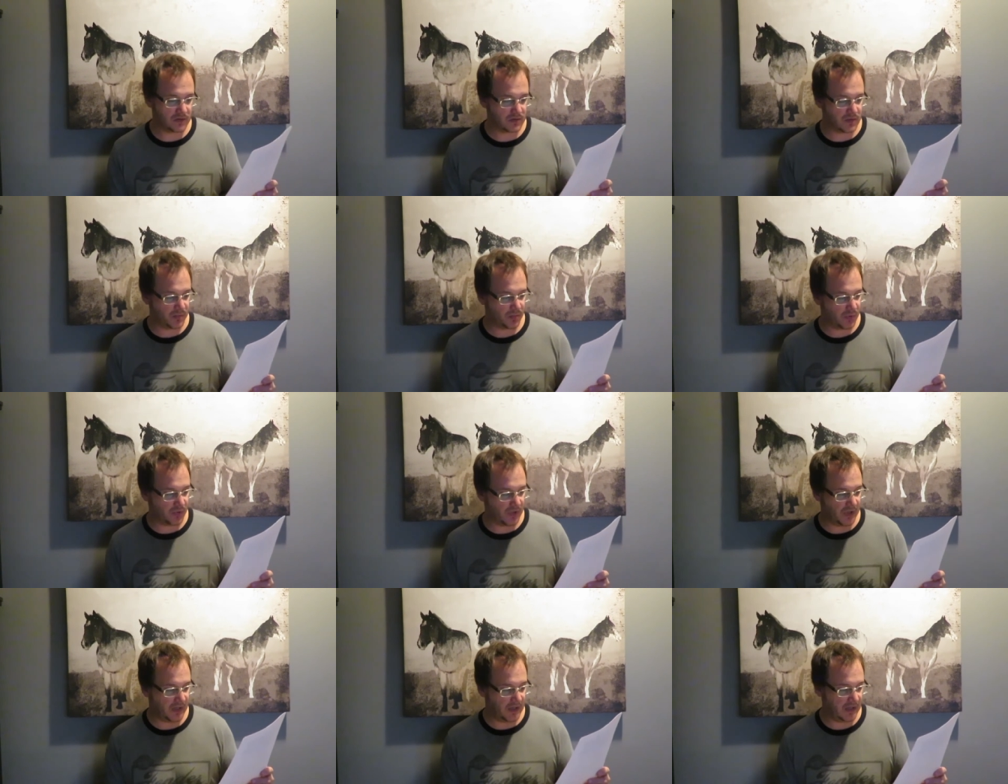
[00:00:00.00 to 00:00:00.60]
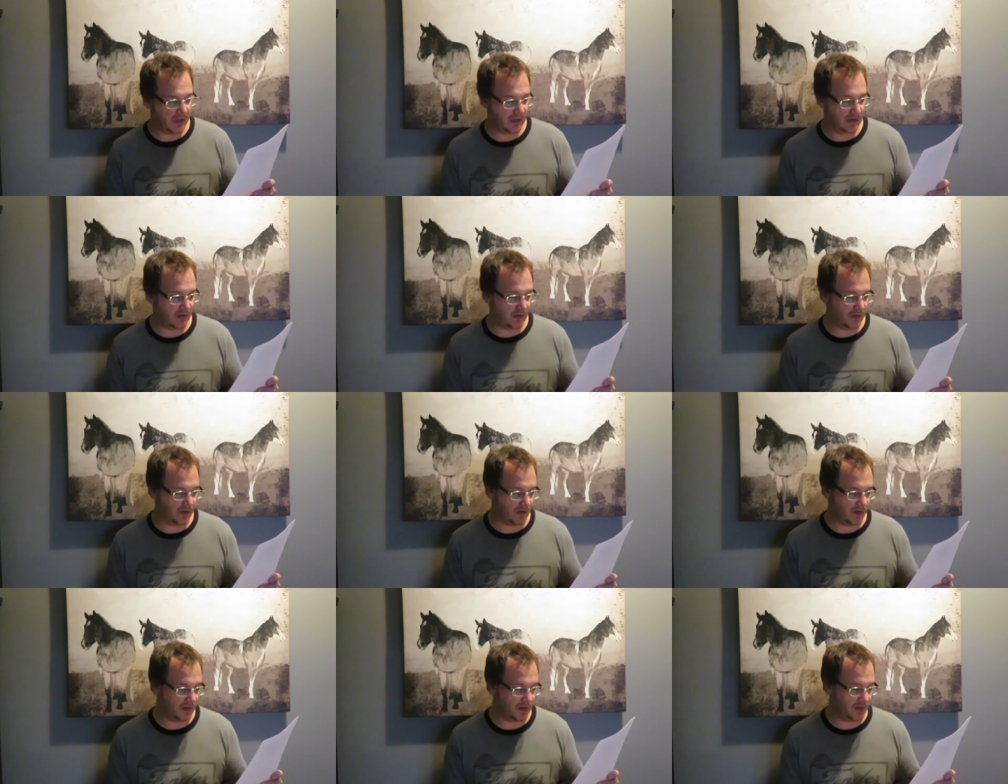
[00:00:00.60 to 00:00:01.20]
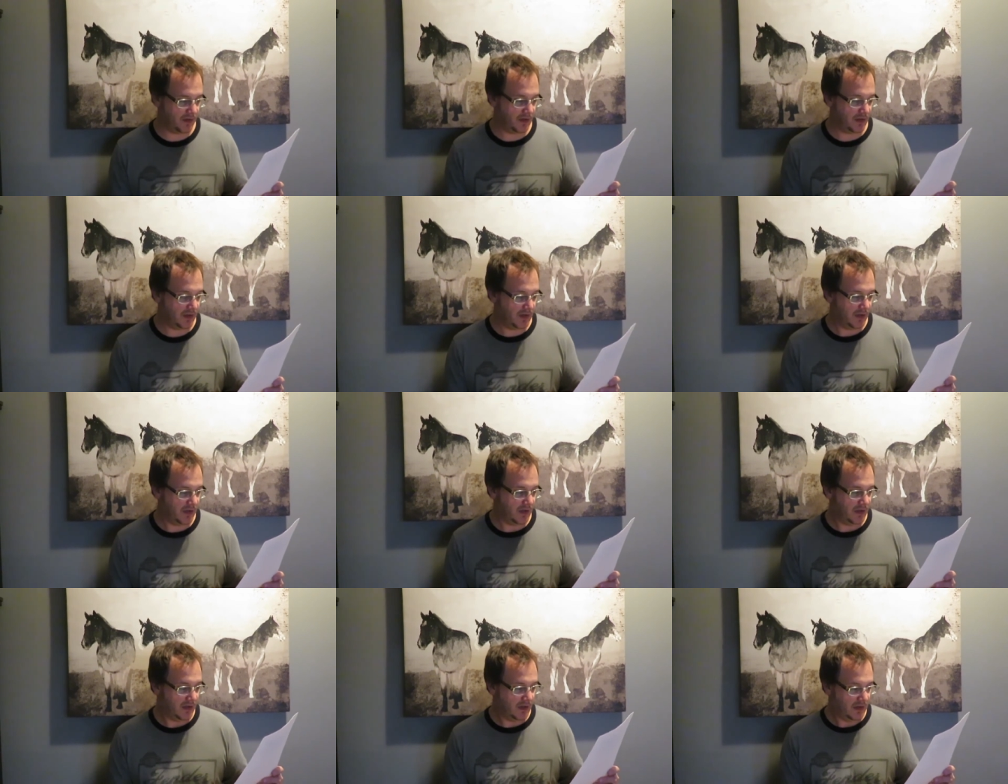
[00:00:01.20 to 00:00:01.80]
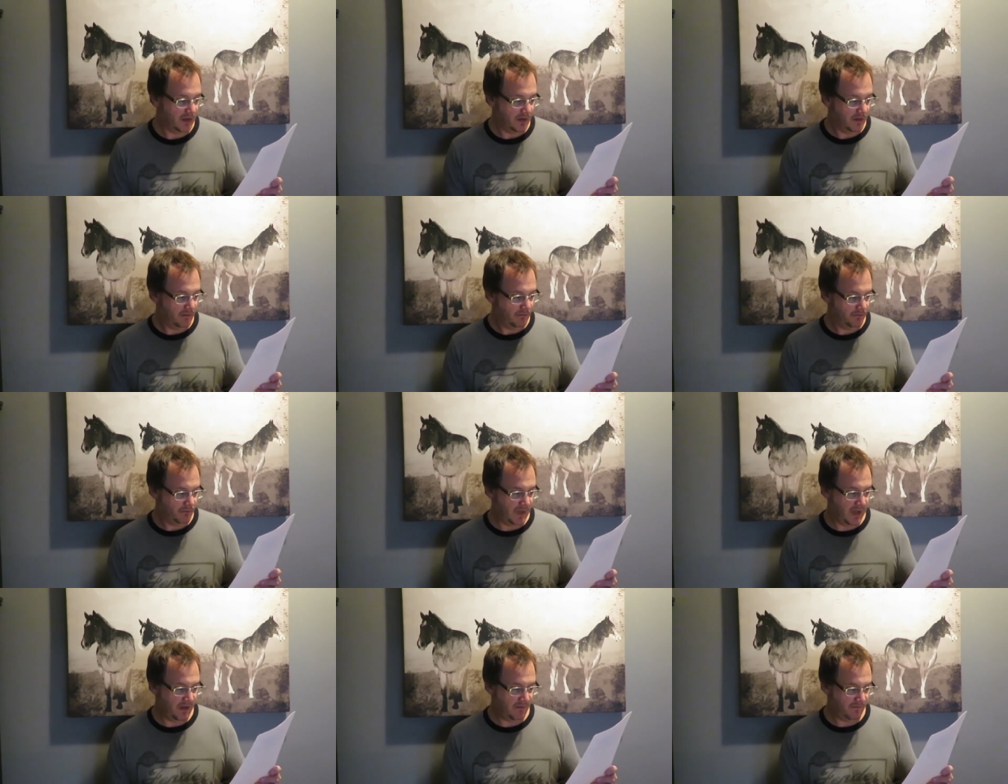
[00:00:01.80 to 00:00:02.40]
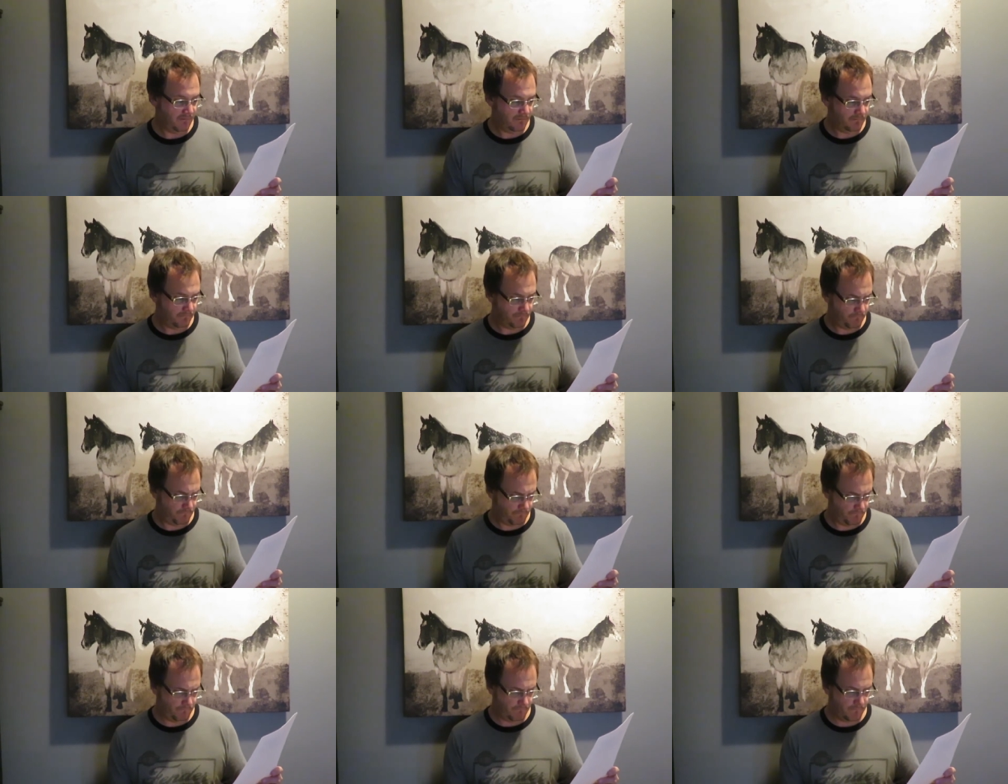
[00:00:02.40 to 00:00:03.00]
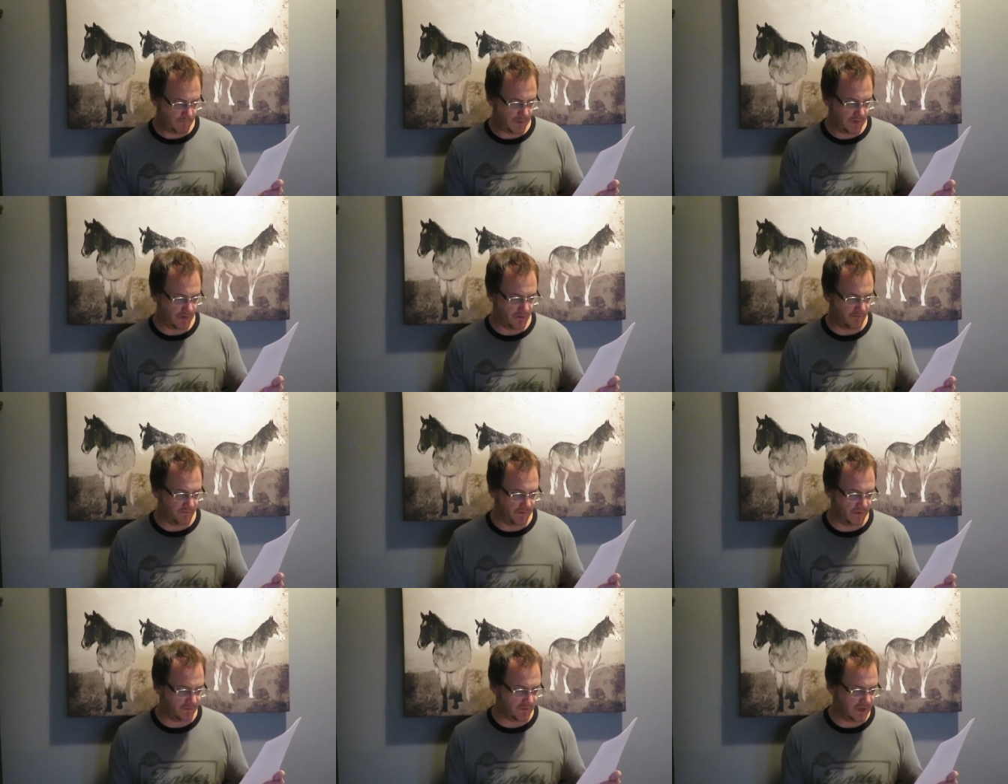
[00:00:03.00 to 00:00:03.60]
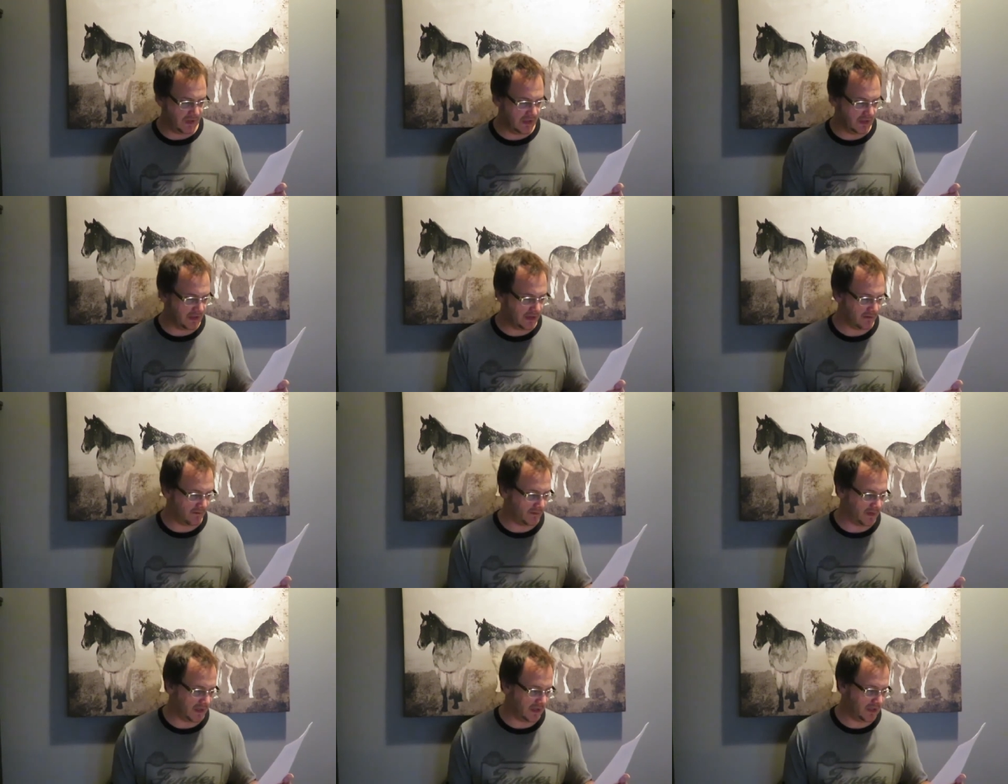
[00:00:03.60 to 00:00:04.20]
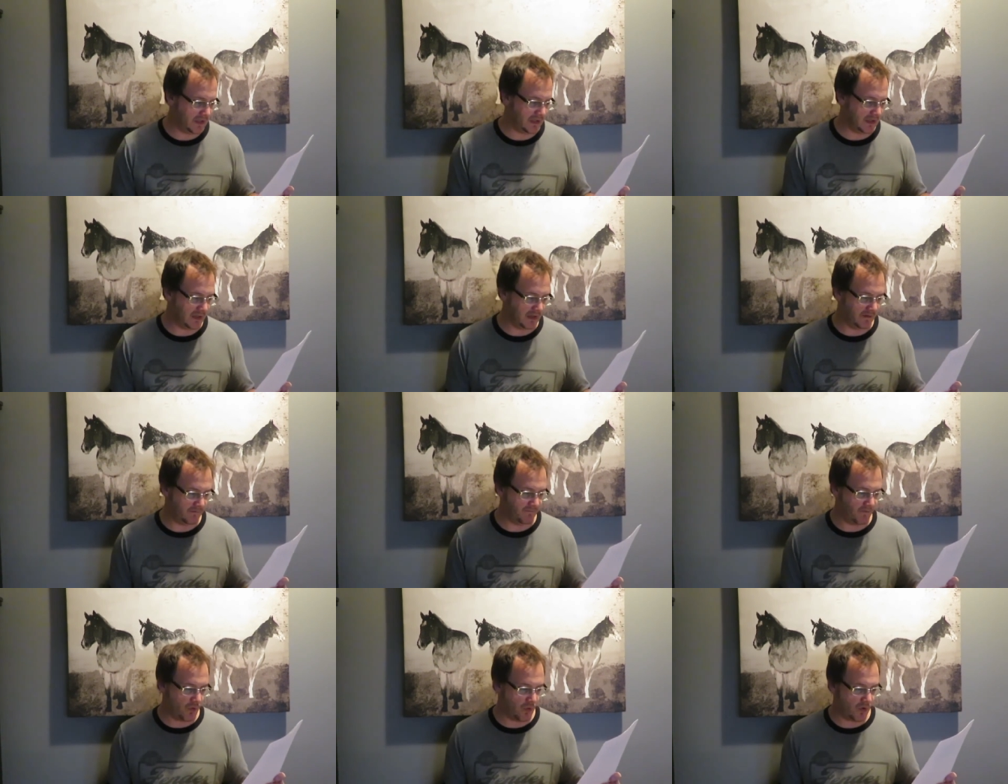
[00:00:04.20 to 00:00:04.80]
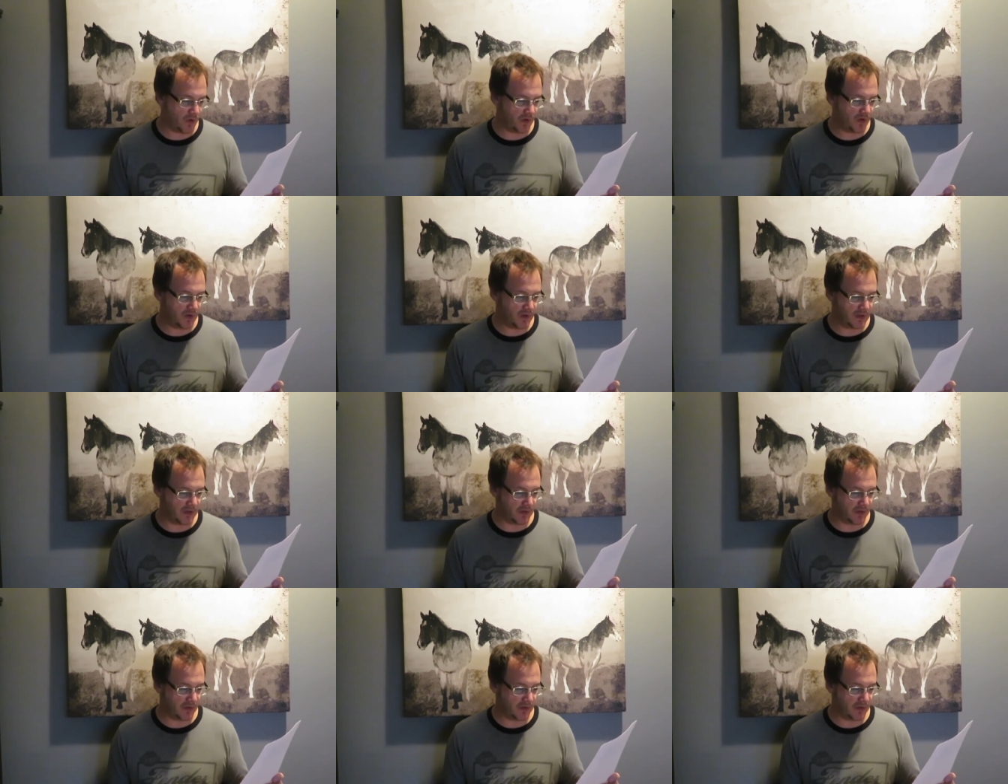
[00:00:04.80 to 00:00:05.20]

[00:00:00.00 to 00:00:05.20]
Triple A on May 15th of 1994.